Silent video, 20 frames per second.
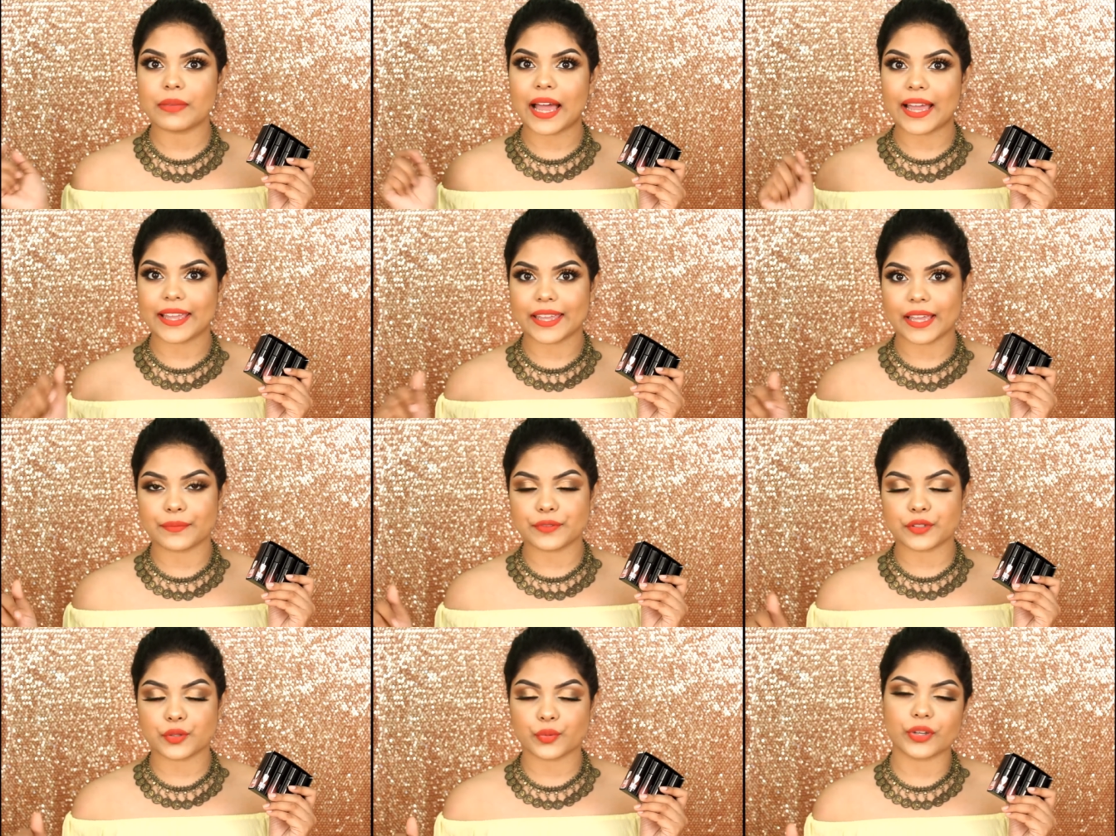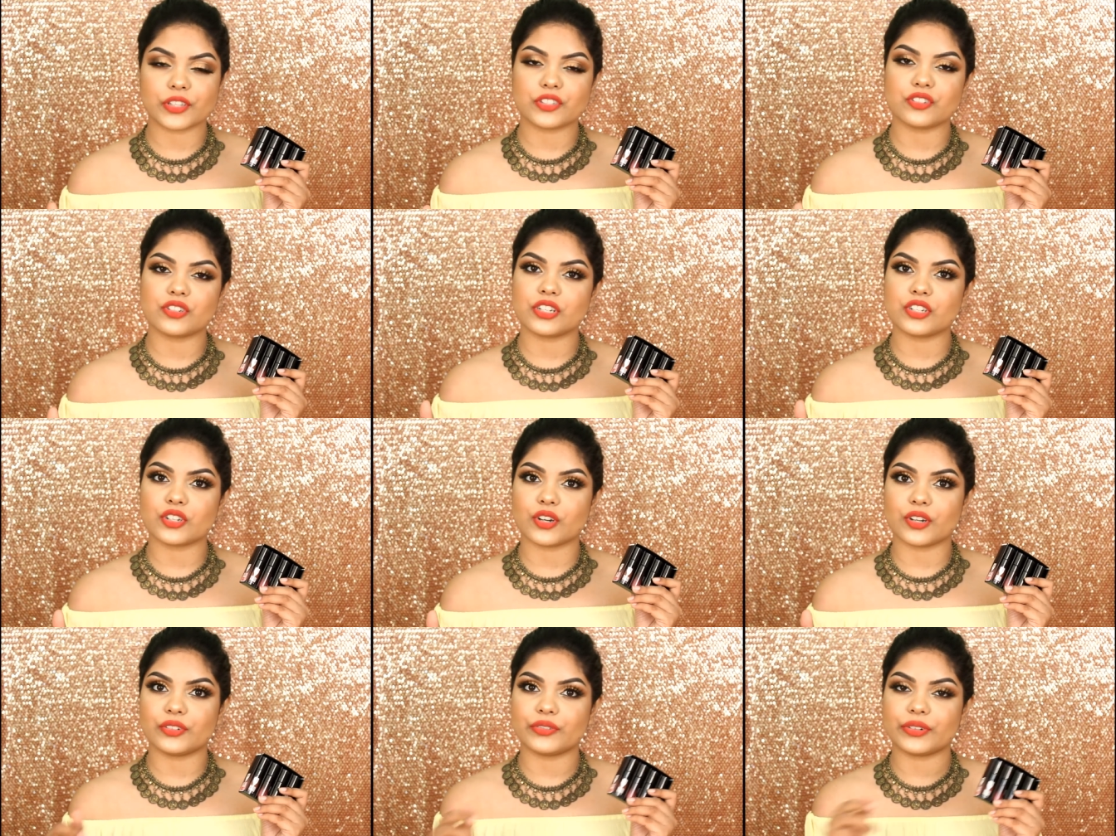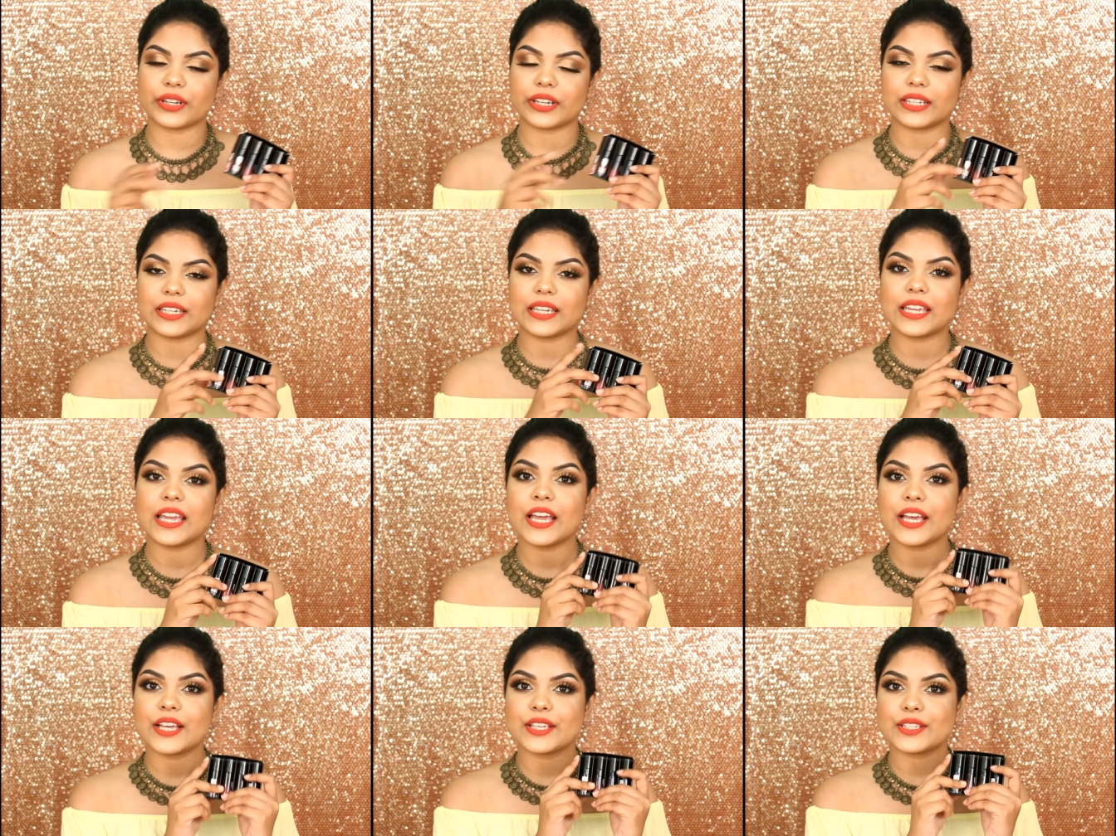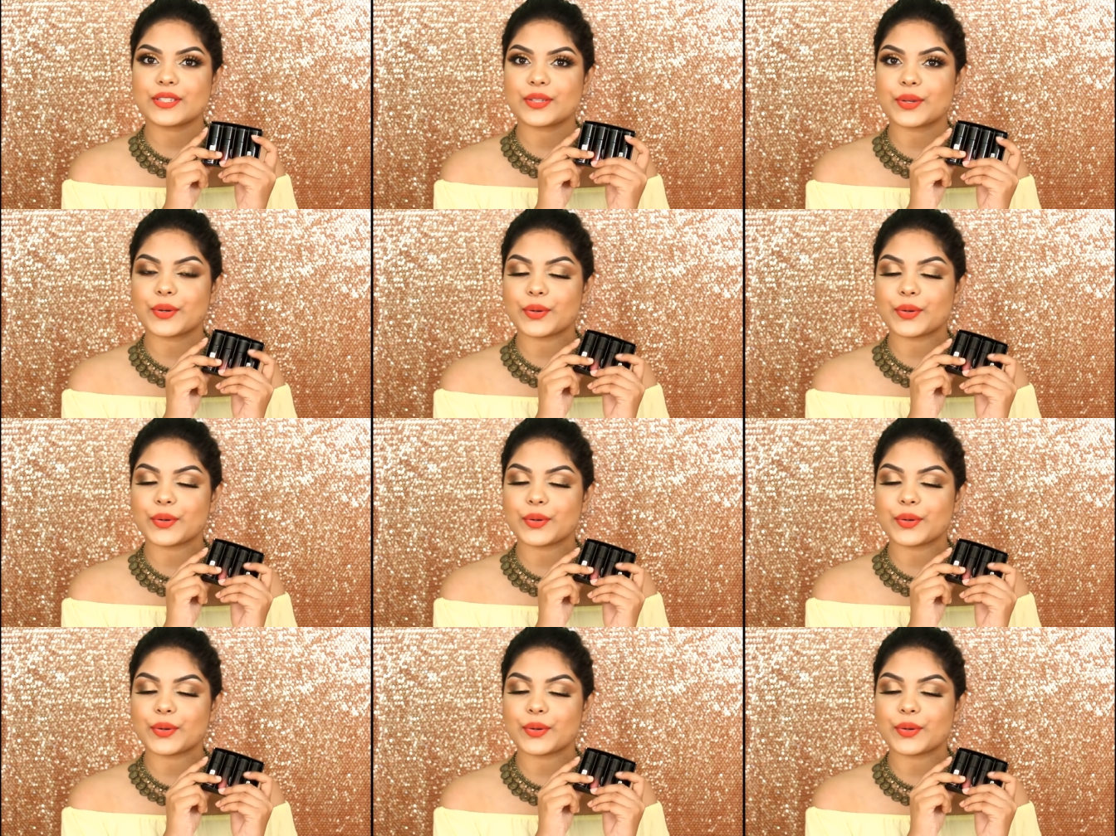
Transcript: I have swatched it already, so